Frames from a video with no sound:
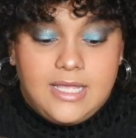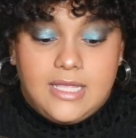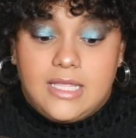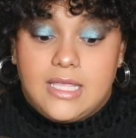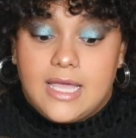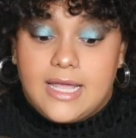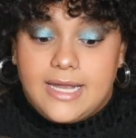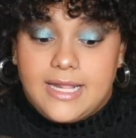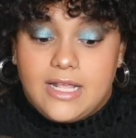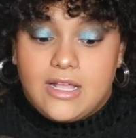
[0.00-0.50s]

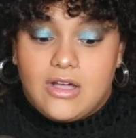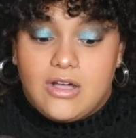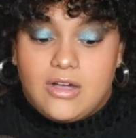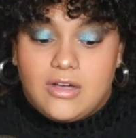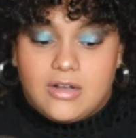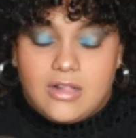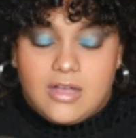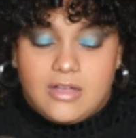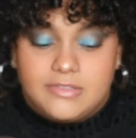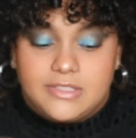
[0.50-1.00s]
getting cut
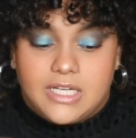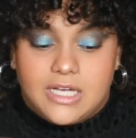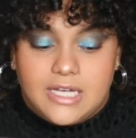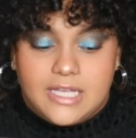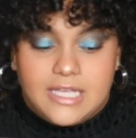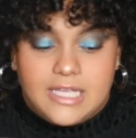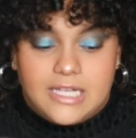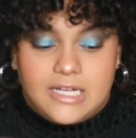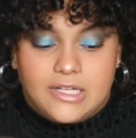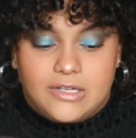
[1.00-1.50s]
off
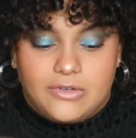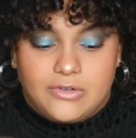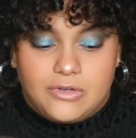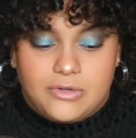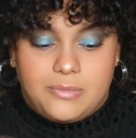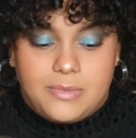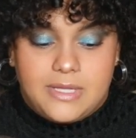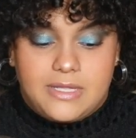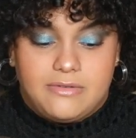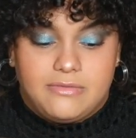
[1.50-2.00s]
talking in a group
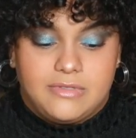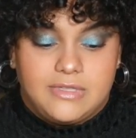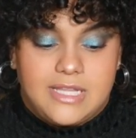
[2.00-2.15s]
and